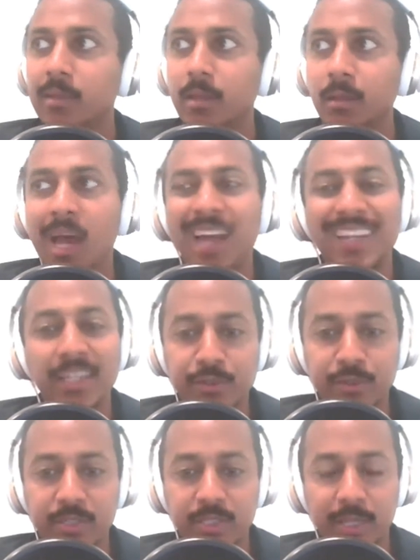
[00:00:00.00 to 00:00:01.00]
not
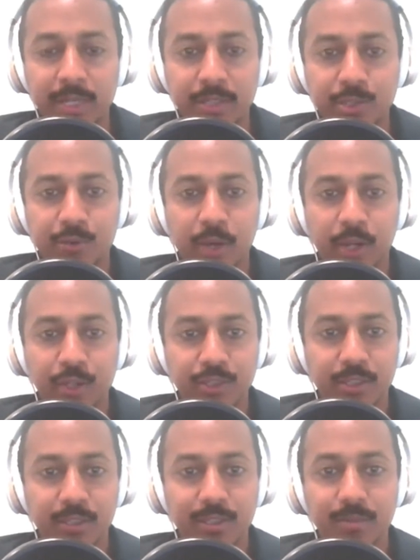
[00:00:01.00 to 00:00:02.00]
interested in
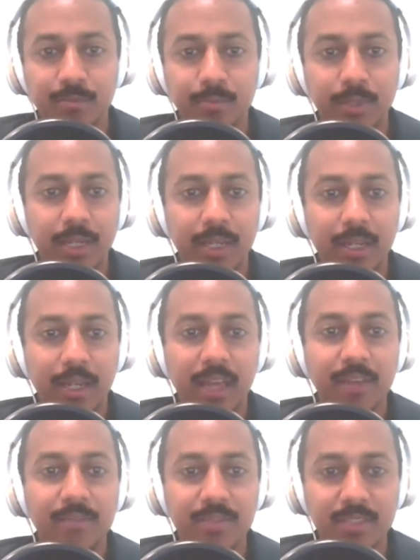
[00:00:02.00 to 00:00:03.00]
structure. But mm-hmm. I
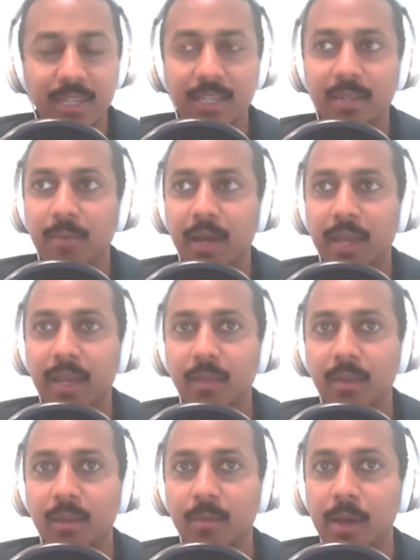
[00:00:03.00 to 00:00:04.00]
have mm-hmm. seen in my
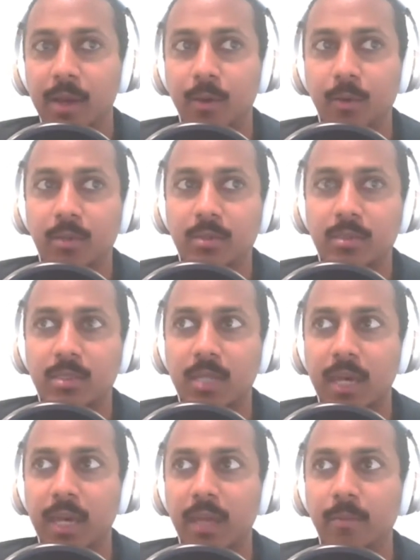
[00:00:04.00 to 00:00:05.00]
in my own
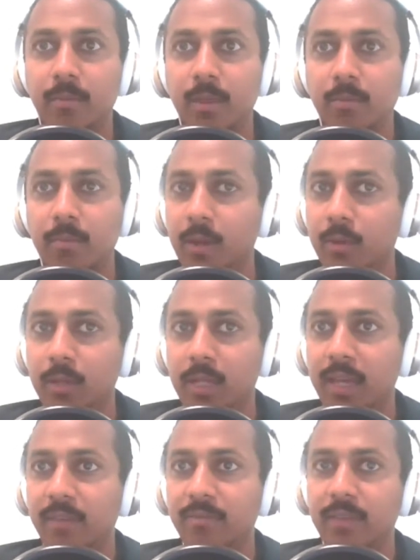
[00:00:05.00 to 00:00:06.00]
time, in my own
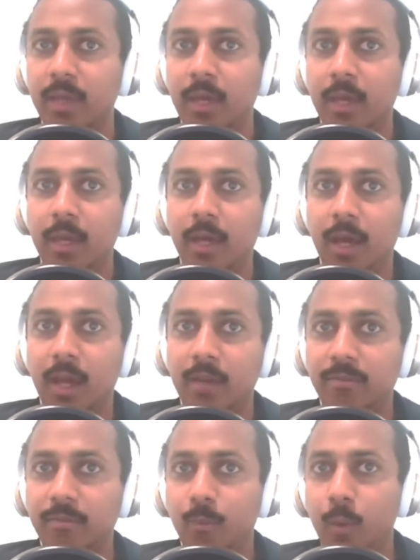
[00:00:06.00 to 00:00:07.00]
life,
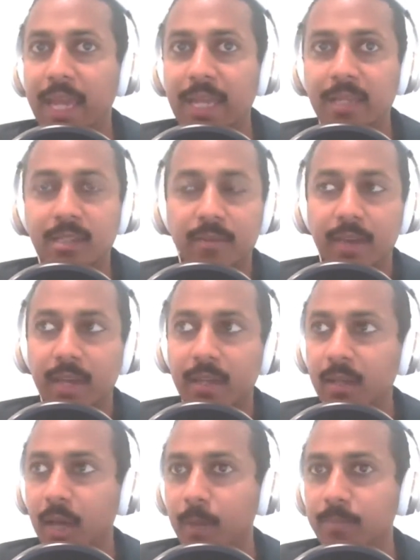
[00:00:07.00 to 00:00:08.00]
I've waned. I've
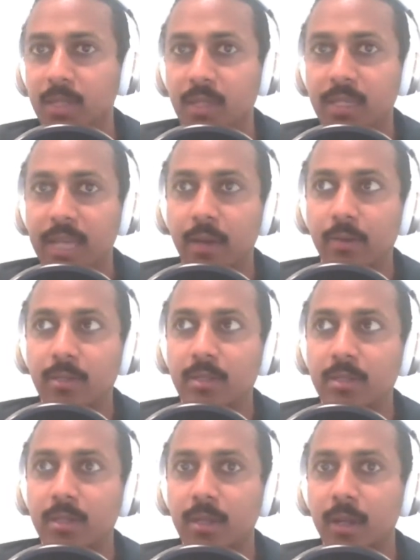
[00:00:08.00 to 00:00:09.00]
had ups and
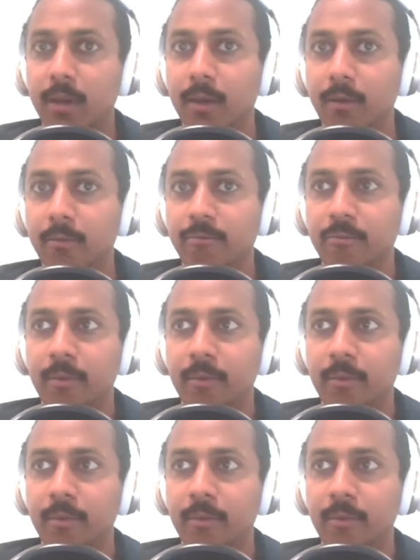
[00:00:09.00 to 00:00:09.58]
downs of